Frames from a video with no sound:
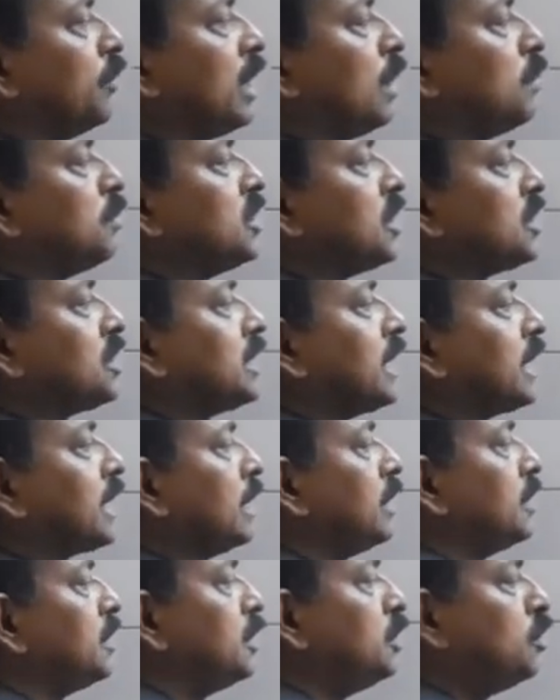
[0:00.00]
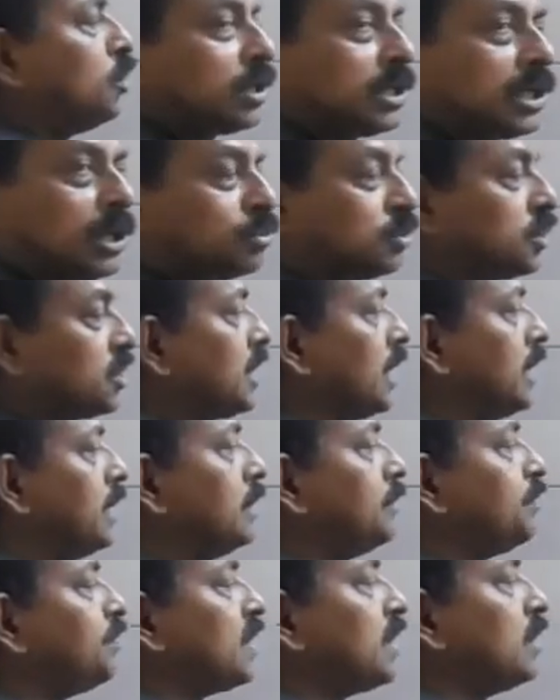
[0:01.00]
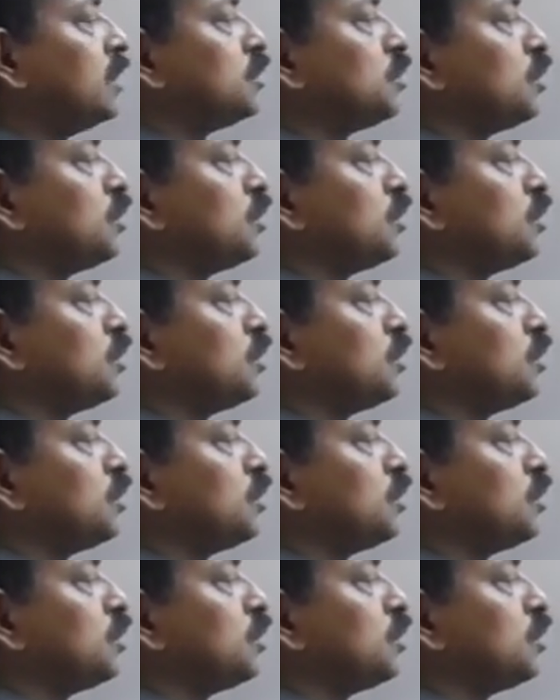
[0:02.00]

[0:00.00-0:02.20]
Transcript: We have just taken E naught outside.